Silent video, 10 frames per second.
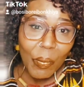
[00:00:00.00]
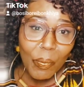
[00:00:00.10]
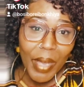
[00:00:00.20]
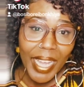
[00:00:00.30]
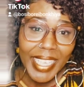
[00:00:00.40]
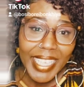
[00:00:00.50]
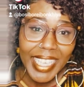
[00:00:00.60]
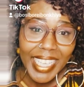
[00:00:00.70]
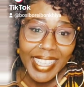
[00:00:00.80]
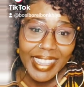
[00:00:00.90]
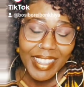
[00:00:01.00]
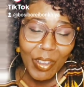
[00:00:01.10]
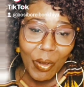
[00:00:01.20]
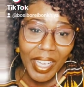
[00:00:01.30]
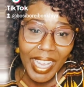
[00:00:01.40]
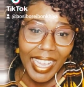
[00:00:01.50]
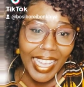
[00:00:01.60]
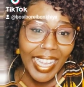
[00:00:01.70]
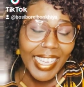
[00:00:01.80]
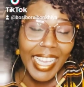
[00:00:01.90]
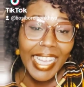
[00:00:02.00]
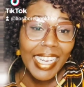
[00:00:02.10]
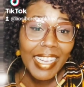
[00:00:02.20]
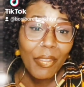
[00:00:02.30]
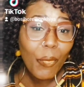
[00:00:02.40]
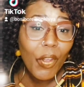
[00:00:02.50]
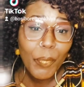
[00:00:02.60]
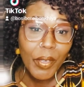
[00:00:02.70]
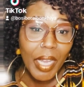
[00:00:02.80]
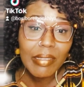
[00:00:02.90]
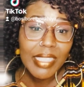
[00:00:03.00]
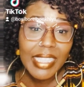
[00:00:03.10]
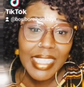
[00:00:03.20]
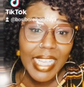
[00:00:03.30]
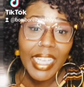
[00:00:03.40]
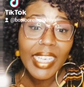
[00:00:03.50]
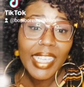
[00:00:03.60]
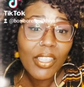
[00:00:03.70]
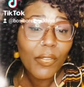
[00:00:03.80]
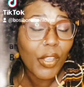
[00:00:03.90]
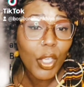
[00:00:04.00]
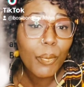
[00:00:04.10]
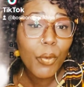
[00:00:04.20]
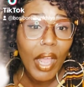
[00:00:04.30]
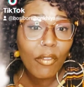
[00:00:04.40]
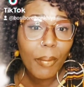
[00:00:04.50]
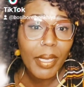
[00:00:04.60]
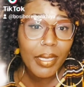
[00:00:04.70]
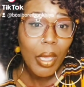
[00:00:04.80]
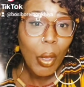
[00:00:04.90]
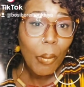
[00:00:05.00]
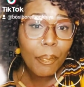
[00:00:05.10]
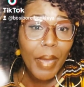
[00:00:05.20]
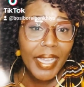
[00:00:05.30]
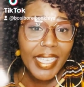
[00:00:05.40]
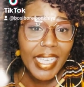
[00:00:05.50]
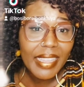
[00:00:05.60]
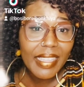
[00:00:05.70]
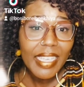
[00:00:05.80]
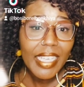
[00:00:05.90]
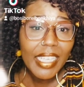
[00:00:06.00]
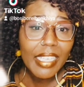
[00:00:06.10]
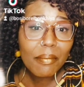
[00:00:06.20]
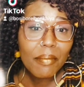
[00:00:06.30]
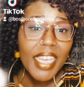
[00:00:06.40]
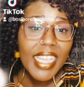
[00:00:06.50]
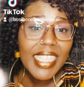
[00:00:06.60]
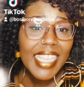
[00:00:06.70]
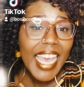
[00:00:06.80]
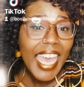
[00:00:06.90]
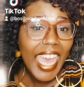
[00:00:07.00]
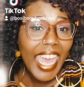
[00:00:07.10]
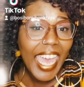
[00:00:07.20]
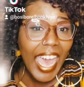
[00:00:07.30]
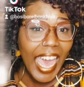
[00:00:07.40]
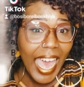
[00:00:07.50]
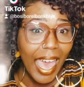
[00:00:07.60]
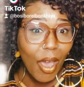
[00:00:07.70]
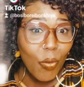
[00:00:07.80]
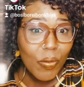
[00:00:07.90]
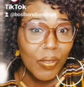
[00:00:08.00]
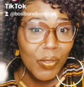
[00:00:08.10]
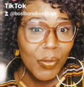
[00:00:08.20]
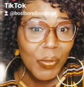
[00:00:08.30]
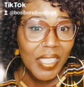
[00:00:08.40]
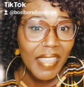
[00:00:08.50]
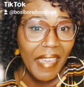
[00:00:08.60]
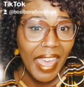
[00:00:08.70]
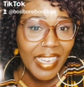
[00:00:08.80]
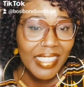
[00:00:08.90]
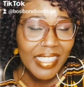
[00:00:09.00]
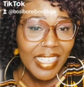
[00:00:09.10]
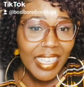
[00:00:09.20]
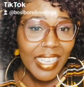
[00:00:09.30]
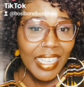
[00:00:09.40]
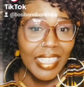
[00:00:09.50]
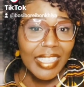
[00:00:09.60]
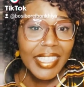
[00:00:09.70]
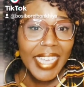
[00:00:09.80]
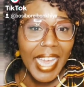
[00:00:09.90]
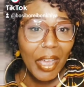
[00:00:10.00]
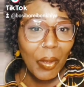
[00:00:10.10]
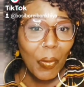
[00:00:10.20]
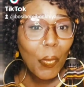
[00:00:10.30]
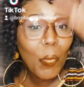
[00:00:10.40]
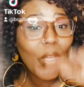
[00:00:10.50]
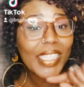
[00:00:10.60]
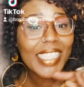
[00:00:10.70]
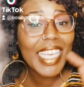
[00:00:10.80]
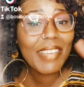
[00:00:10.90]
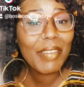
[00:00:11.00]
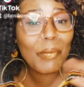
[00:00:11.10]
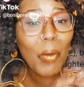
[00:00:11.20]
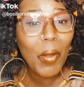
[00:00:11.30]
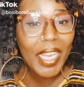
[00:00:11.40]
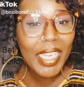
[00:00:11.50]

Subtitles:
Bayit, okay? Again, another way of pronouncing the second letter of the Hebrew alphabet. Bayit, it means a house. You see that? Now, what's even more